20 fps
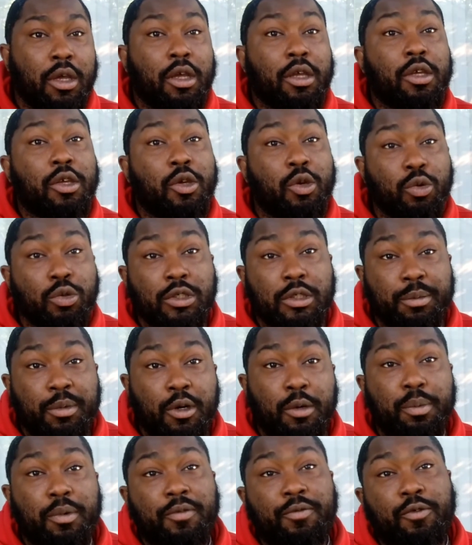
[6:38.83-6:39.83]
usable
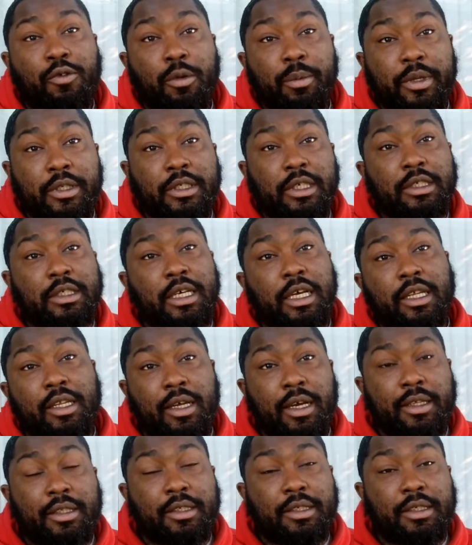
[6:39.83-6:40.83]
performance, as I
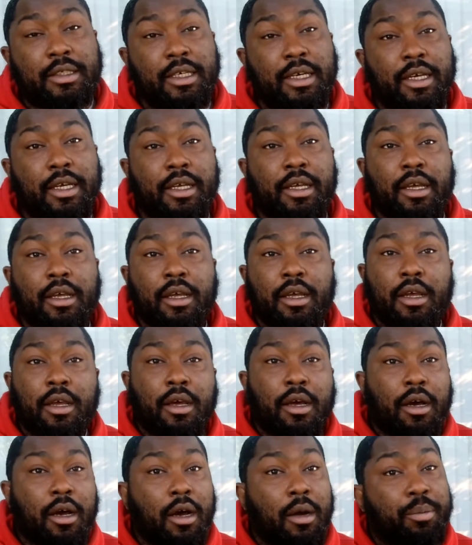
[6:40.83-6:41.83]
like to say.
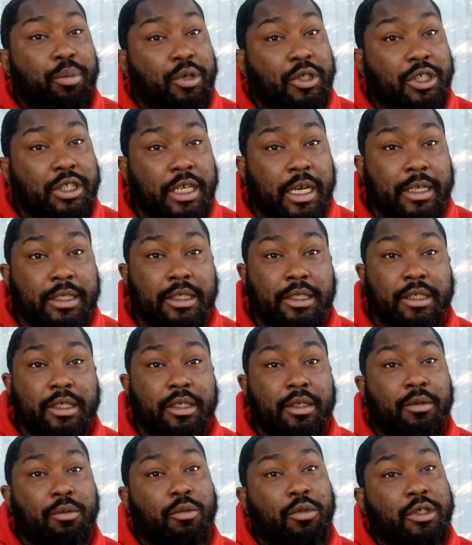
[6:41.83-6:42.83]

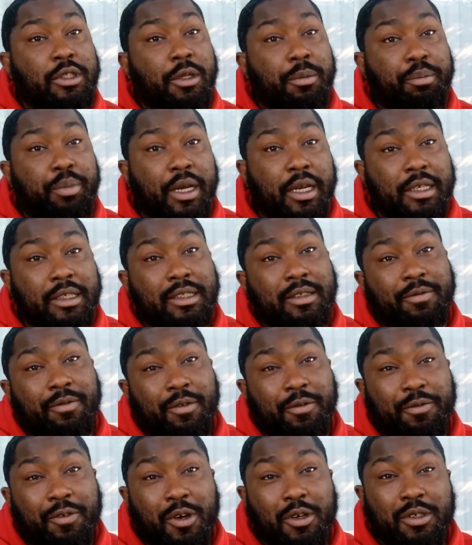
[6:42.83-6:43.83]
Projection was the best the
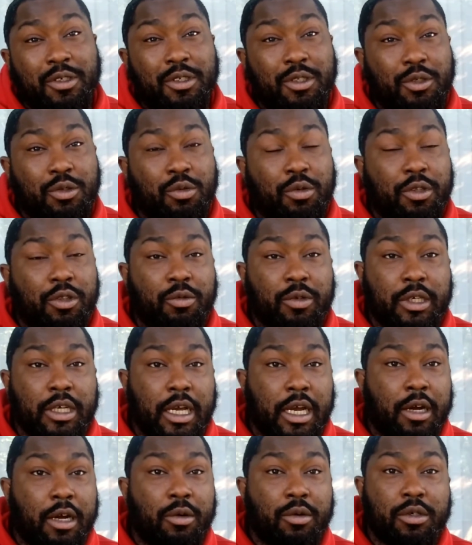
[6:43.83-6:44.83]
first 2 to 3
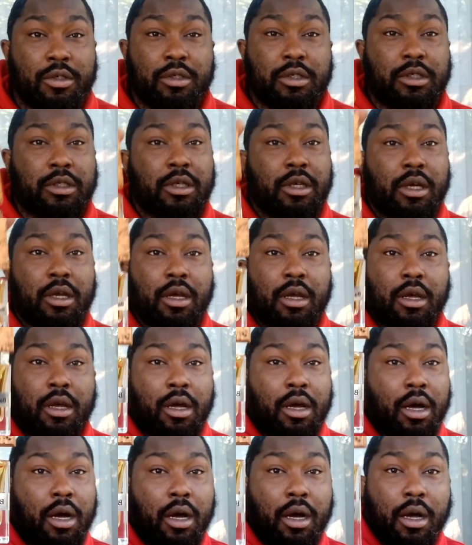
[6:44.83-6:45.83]
hours.
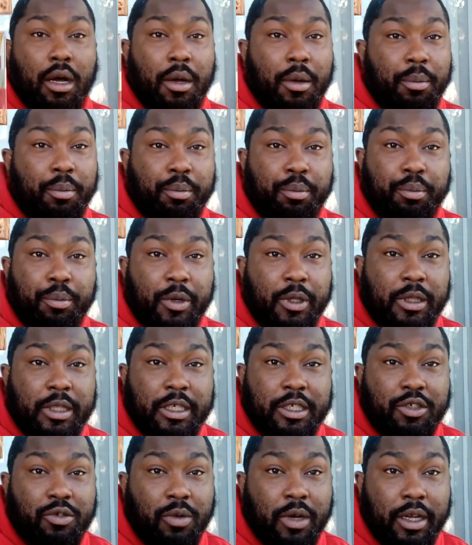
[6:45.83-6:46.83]
But
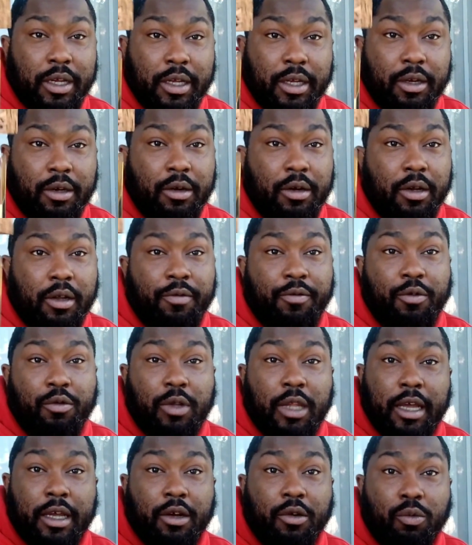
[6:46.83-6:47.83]
this right here, if you
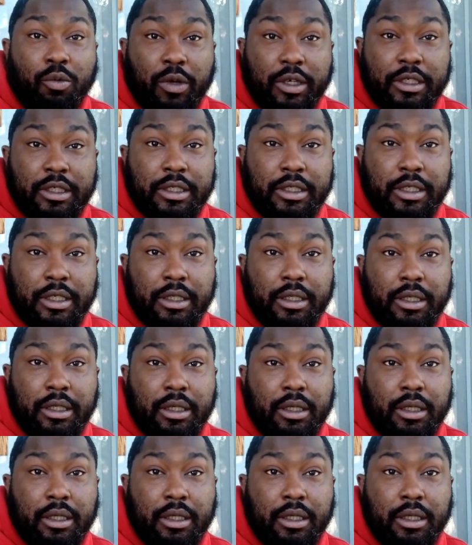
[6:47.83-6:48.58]
like a whiskey,